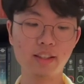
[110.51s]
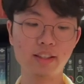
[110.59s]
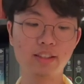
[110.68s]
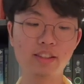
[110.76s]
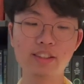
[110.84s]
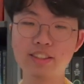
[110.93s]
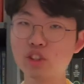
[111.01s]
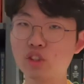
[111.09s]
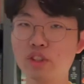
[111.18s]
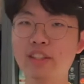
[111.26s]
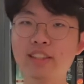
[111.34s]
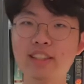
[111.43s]
it's
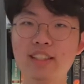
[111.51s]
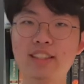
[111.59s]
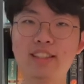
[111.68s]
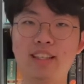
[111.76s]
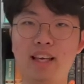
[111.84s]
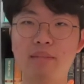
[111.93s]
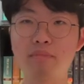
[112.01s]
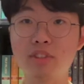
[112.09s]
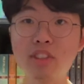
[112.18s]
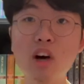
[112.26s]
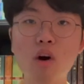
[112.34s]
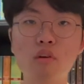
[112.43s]
treating
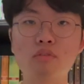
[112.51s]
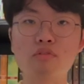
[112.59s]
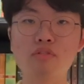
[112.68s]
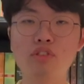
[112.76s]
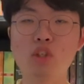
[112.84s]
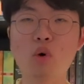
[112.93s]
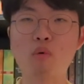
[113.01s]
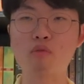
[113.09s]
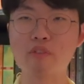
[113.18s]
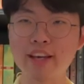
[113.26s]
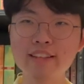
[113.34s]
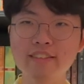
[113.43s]
himself so
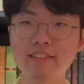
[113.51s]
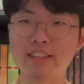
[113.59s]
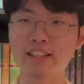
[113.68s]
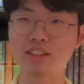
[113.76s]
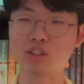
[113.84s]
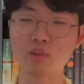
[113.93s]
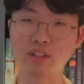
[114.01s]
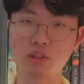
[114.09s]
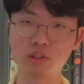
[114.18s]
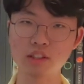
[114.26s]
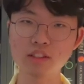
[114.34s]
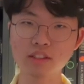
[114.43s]
vainly and so
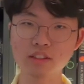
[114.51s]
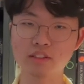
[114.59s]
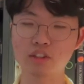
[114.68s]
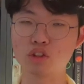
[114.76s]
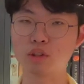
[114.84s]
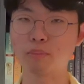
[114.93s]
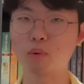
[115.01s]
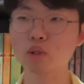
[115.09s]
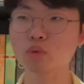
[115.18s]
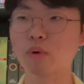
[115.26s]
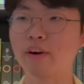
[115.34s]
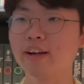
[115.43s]
egotistically to the
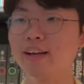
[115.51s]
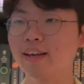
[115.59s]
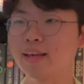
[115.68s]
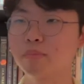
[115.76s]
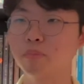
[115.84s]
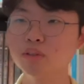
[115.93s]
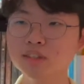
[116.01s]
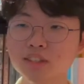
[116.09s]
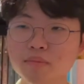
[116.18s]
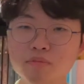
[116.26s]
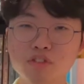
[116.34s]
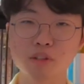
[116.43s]
point where he puts
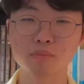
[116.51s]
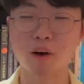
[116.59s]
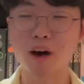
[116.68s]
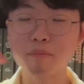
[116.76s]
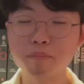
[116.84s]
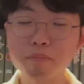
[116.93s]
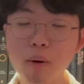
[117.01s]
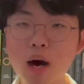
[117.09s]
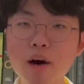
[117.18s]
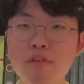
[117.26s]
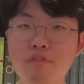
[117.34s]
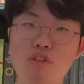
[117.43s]
himself
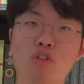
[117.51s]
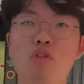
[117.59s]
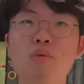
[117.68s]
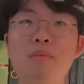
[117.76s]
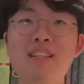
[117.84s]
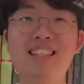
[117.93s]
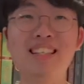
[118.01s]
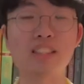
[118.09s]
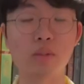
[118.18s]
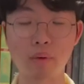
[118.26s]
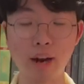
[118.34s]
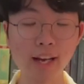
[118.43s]
above human
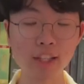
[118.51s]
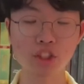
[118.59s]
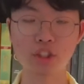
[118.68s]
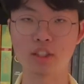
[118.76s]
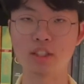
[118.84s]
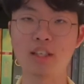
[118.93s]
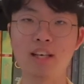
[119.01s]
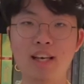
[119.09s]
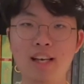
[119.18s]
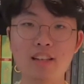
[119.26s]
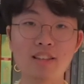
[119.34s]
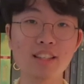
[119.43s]
interaction.
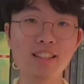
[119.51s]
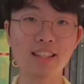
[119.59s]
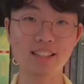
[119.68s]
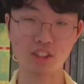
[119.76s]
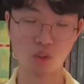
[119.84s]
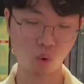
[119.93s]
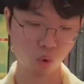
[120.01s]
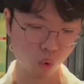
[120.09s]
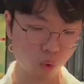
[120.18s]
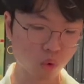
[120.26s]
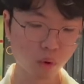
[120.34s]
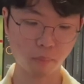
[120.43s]
And I think that's
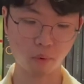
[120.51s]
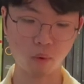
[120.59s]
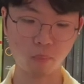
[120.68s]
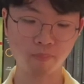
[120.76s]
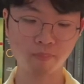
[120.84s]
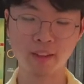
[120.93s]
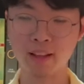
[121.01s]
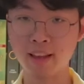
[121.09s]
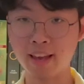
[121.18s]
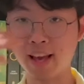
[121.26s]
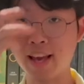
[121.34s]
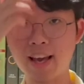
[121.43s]
horrible.
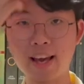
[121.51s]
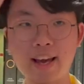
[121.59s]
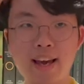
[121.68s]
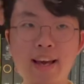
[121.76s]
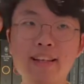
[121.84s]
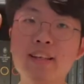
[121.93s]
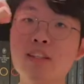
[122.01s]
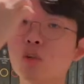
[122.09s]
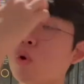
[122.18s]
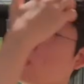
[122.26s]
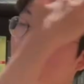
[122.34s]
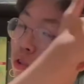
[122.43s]
And it's
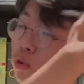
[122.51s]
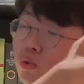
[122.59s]
also